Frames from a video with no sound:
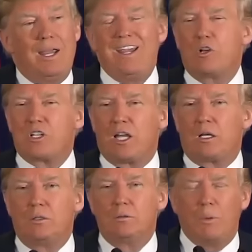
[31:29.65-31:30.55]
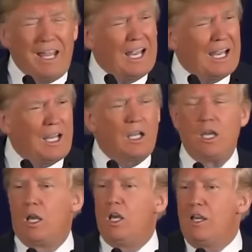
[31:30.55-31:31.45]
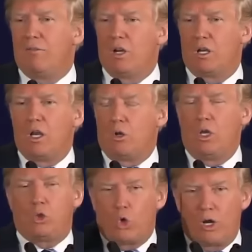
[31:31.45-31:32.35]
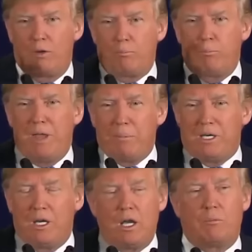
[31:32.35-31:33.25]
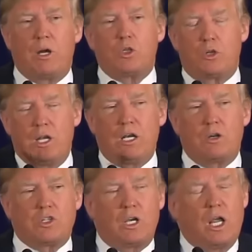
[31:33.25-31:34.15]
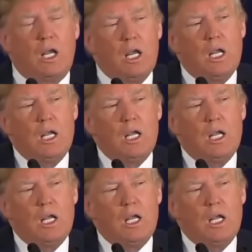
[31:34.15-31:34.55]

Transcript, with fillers: He goes like, what? He, he didn't even, he thought I maybe didn't hear him right. So then he goes again,